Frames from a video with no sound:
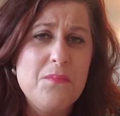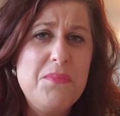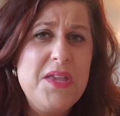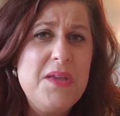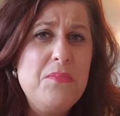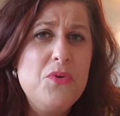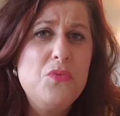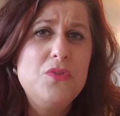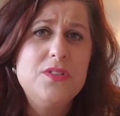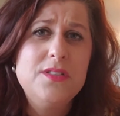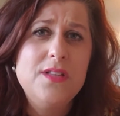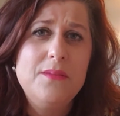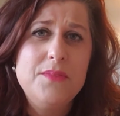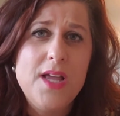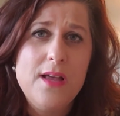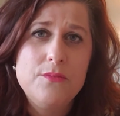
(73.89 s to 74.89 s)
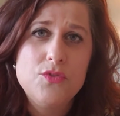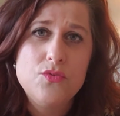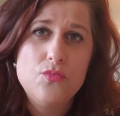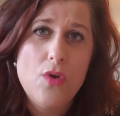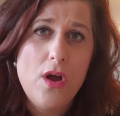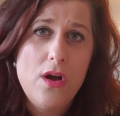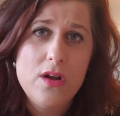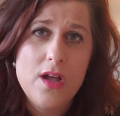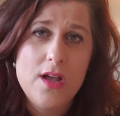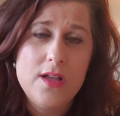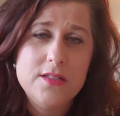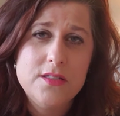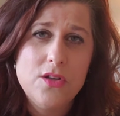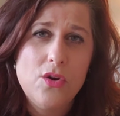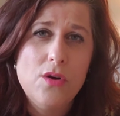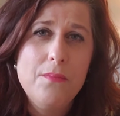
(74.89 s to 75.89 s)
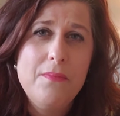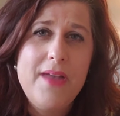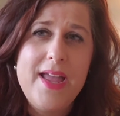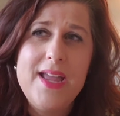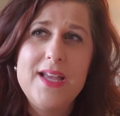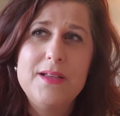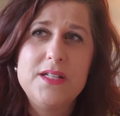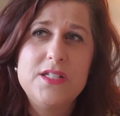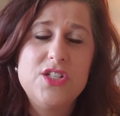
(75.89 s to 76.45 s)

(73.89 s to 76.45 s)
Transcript: People will sometimes wrong us or make